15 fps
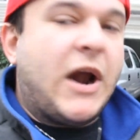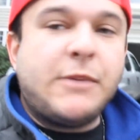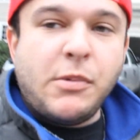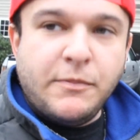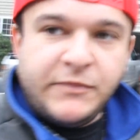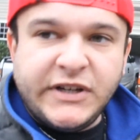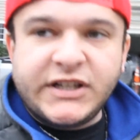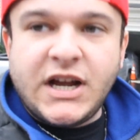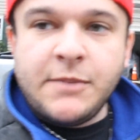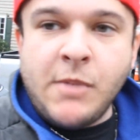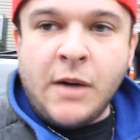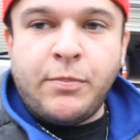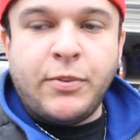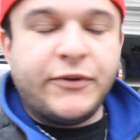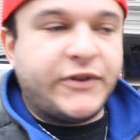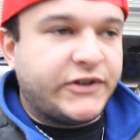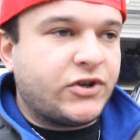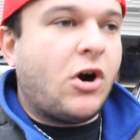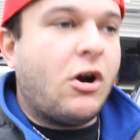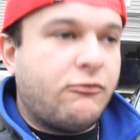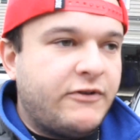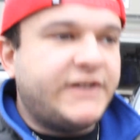problem did come up with this
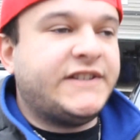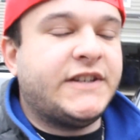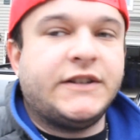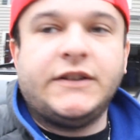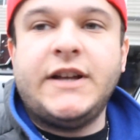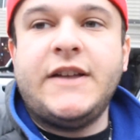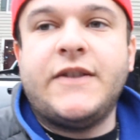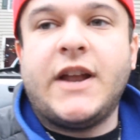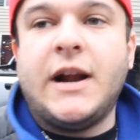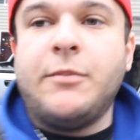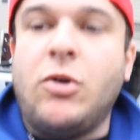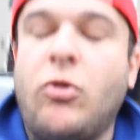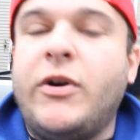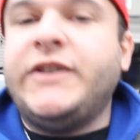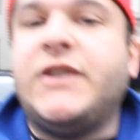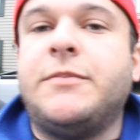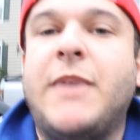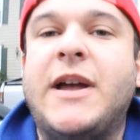car recently that I'm going to